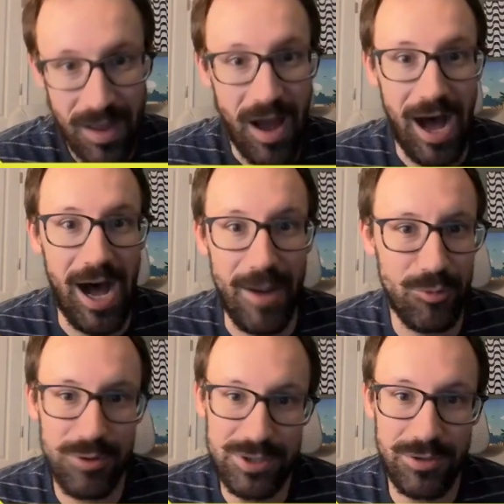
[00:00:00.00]

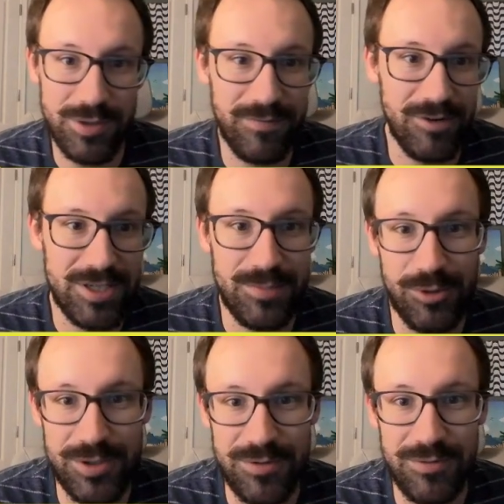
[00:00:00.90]
or it's also very similar
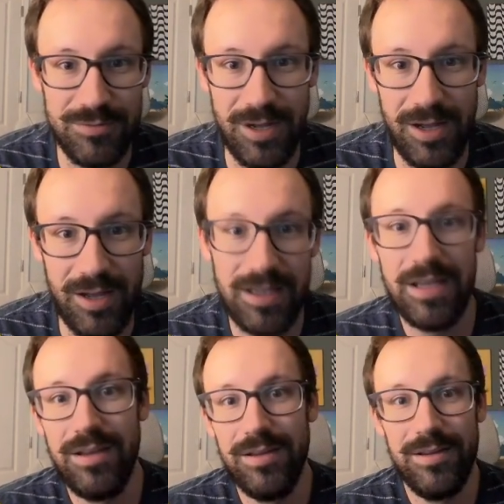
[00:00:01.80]
to
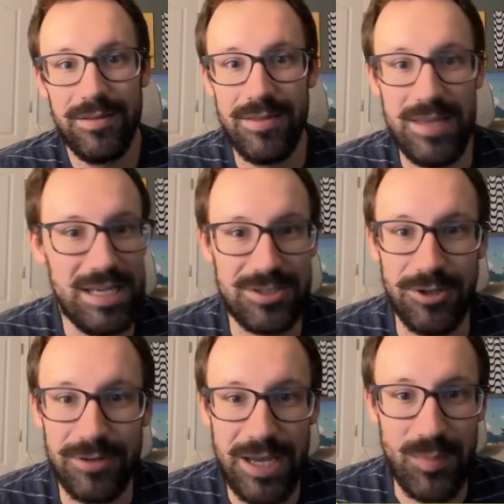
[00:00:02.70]
the
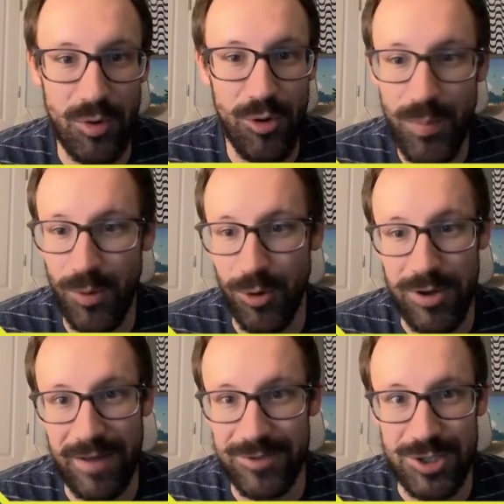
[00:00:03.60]
Assault Gate Hoopa, where you
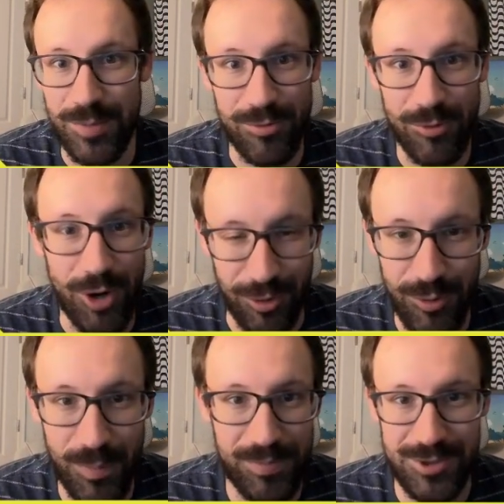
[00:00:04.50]
have to jump through a hoop
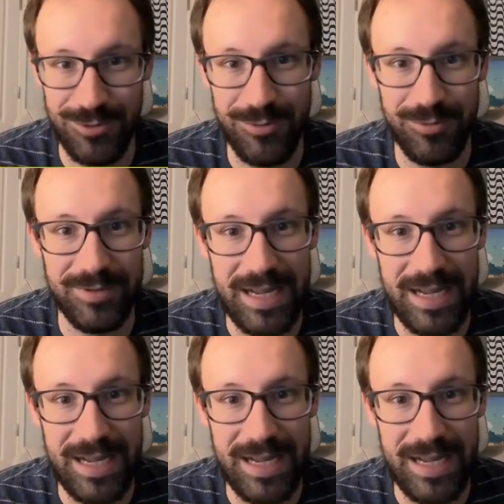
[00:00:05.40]
to get